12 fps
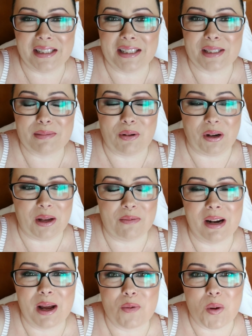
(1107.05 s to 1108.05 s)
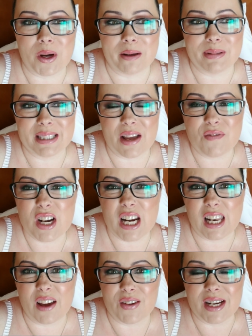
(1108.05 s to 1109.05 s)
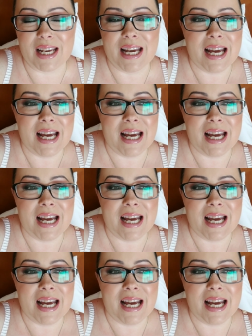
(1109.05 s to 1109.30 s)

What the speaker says: this morning when I woke up. 7:11.